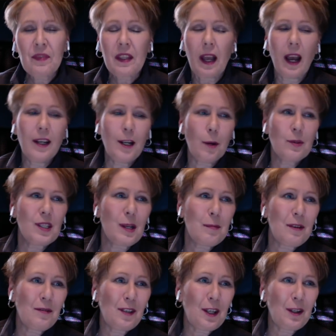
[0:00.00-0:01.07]
Now, I know some
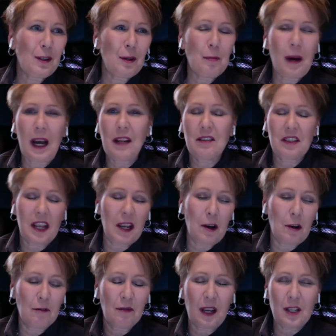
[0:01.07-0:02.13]
of you might say,
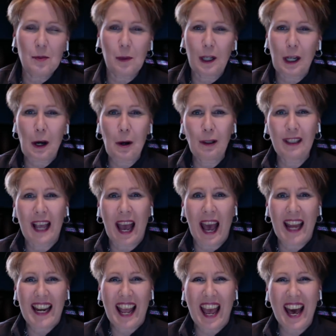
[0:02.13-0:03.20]
oh, Facebook, old
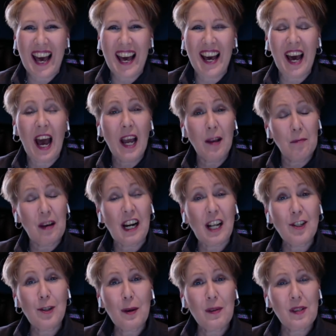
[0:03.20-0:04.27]
hat. But I
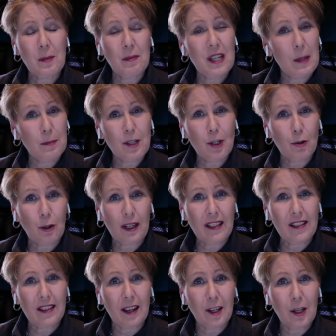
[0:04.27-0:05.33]
do have some tips and
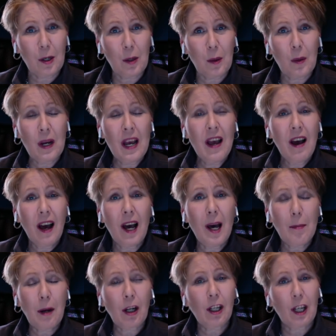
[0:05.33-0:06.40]
tricks that you
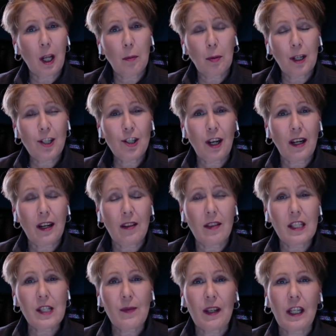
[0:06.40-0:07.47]
are going to appreciate in
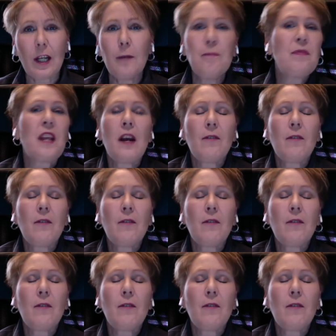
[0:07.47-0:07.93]
this video.